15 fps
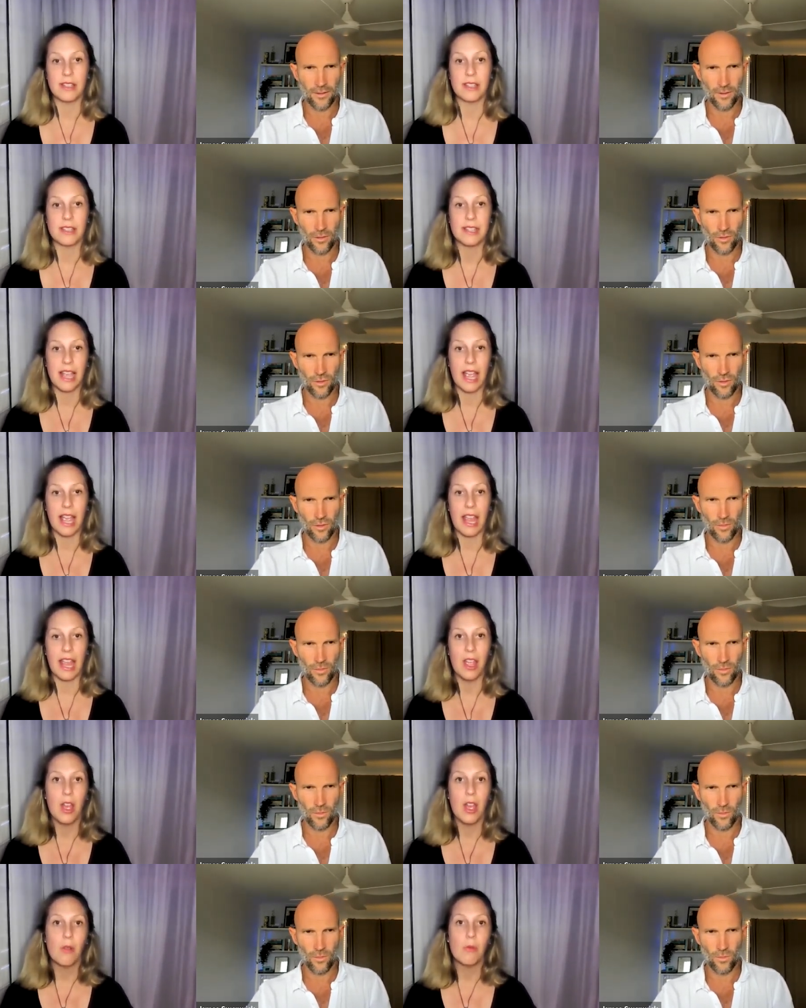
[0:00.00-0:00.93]
Speaker 1: to say,
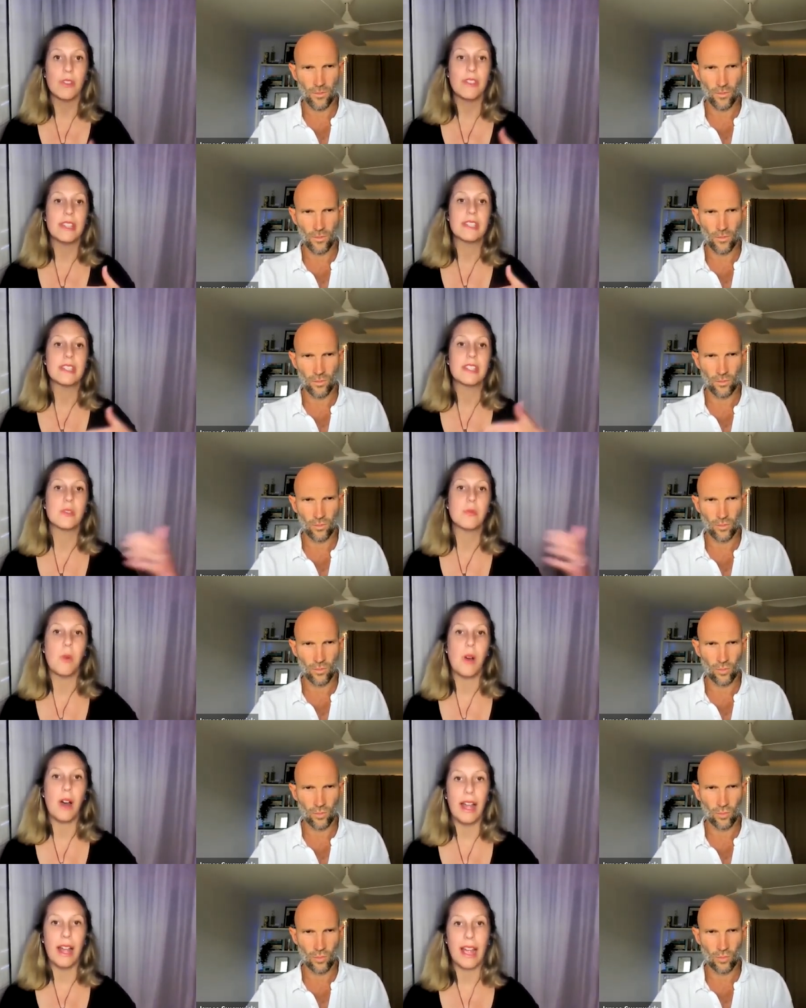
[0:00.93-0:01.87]
well, this is
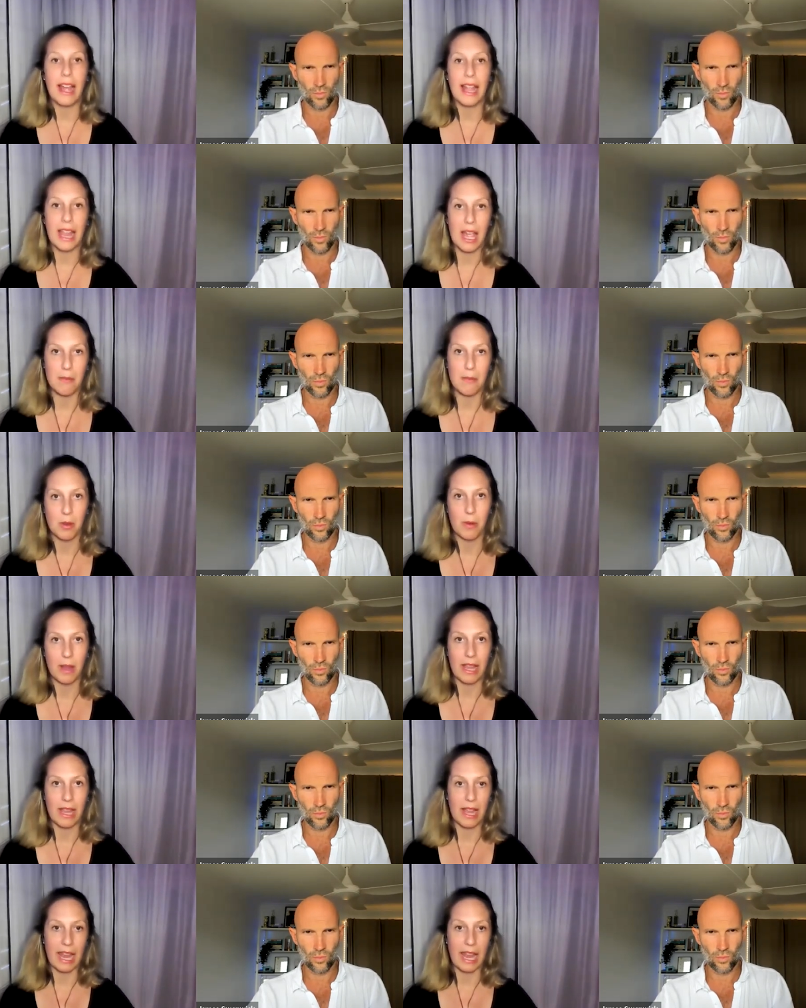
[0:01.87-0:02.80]
why I am the way
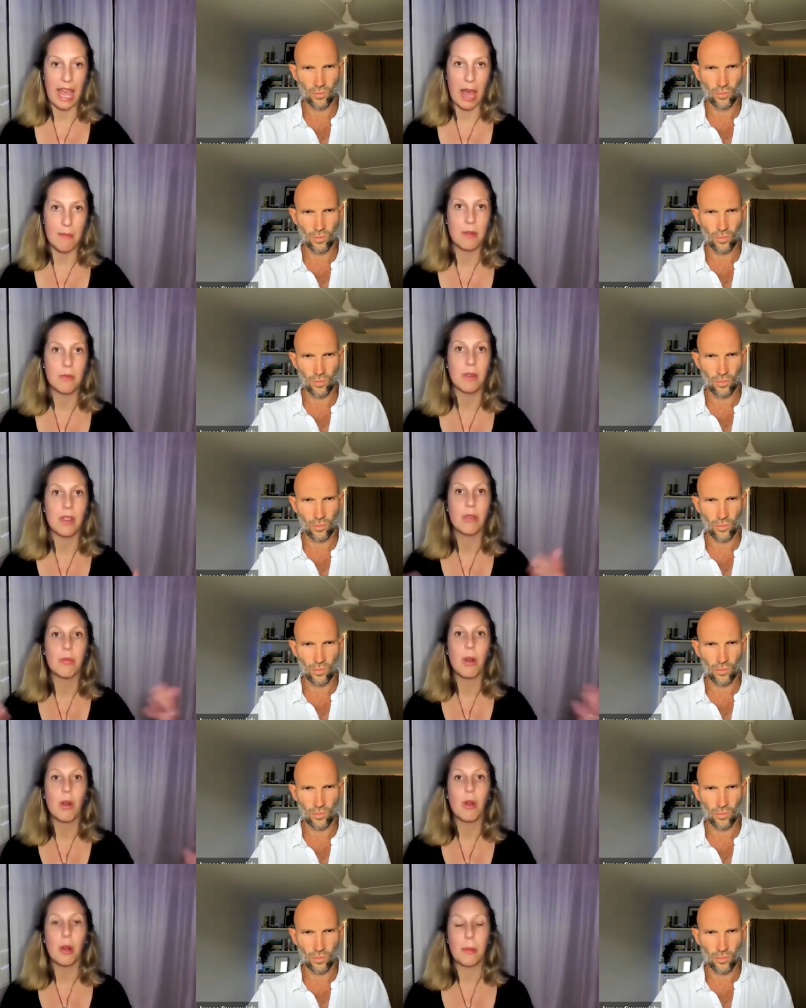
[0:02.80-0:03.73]
I am. And we
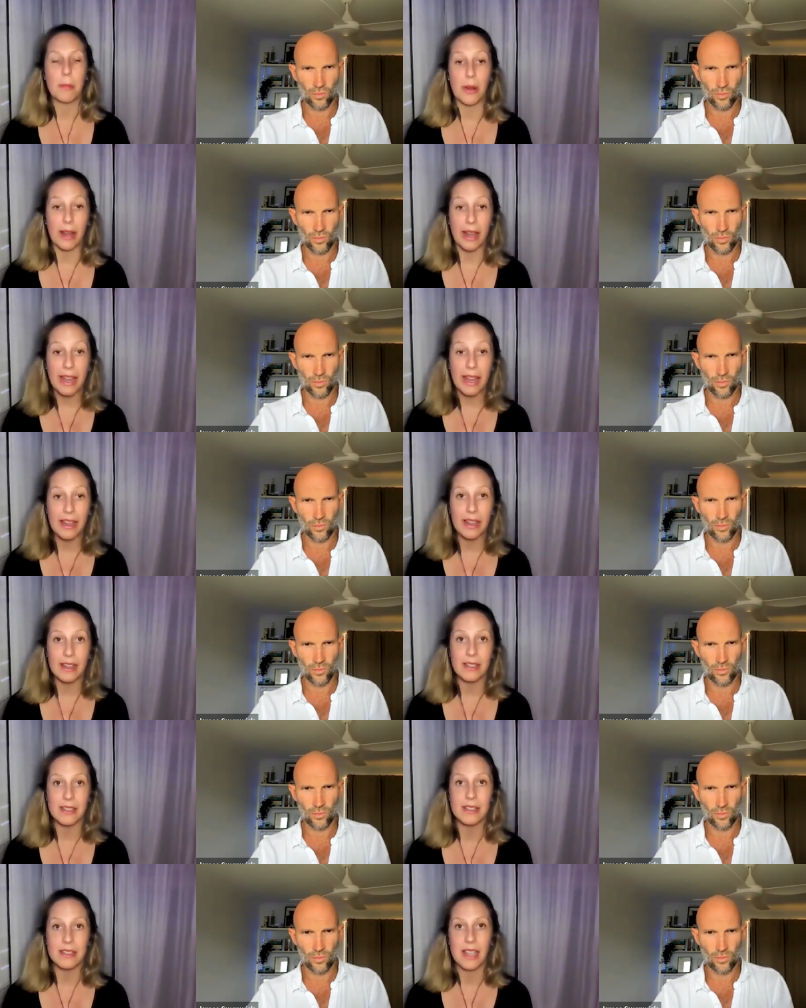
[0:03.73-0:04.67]
throw up our
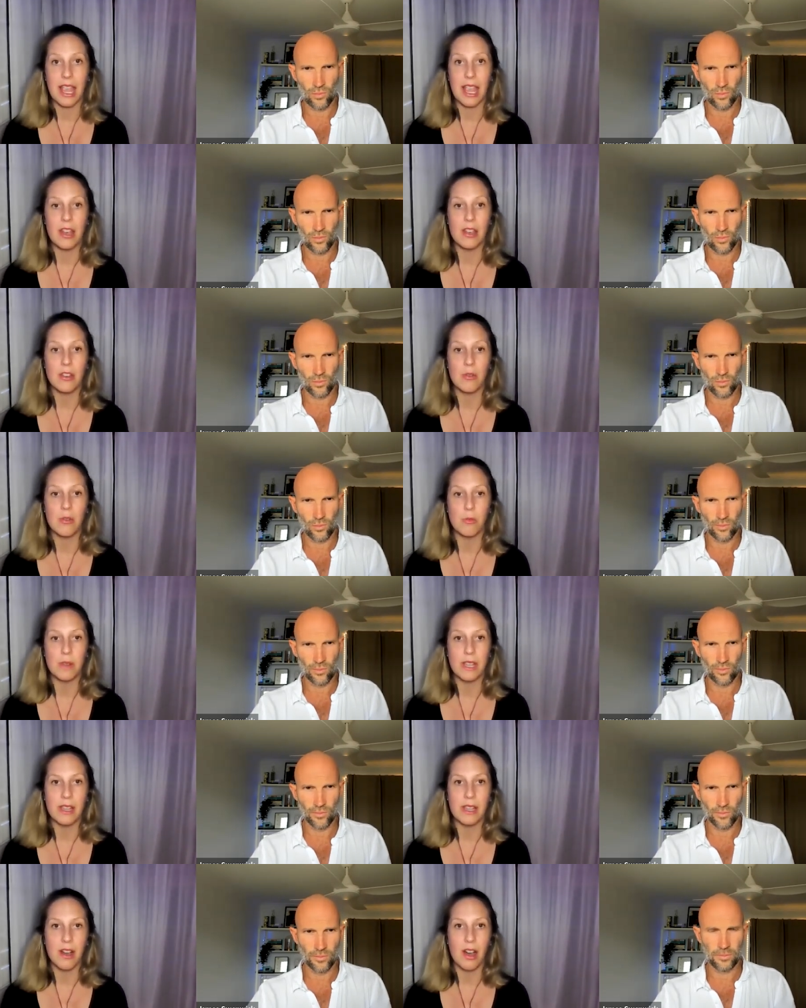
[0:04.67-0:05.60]
hands and
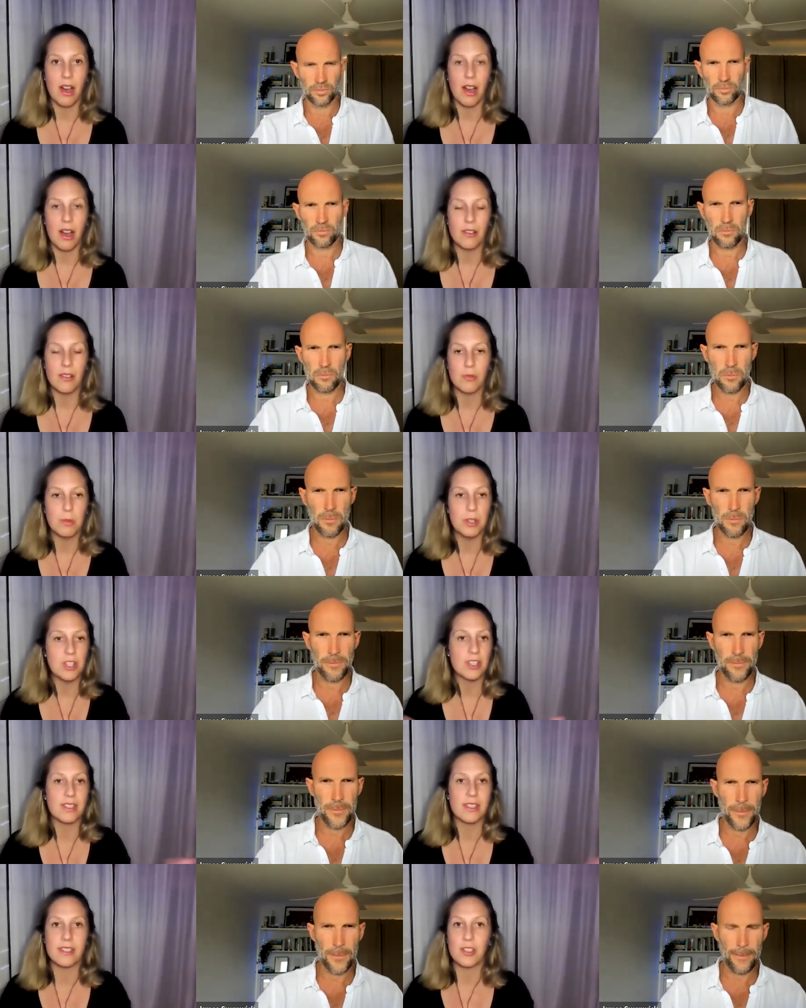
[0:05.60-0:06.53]
we we
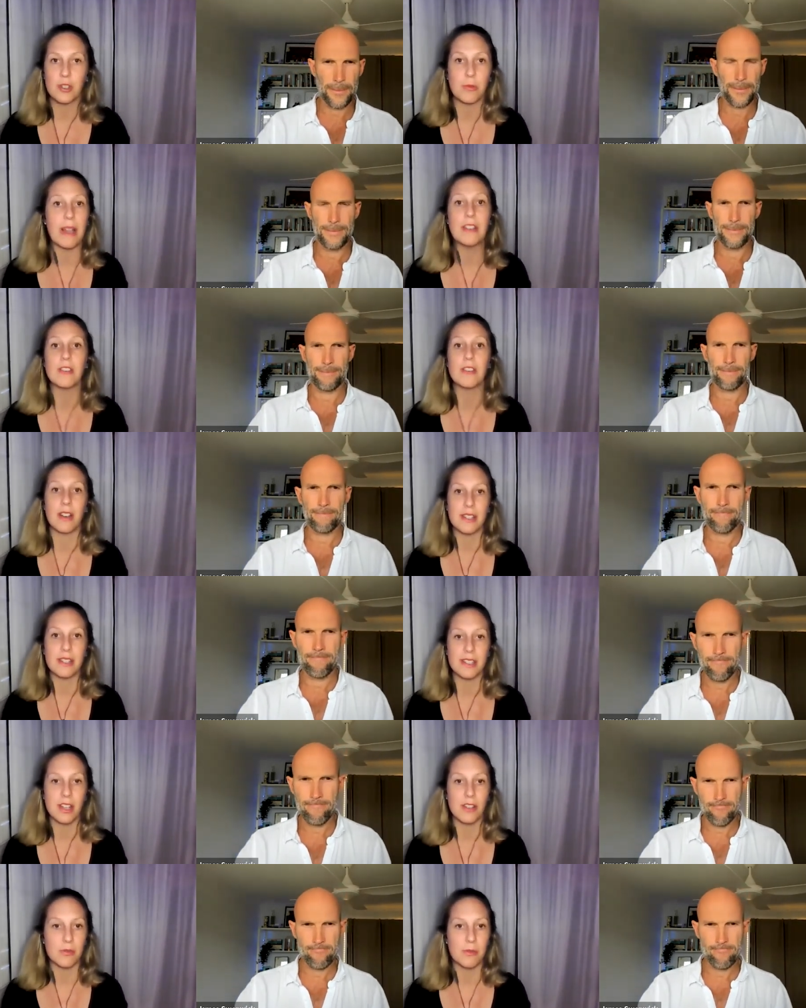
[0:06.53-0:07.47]
just surrender ourselves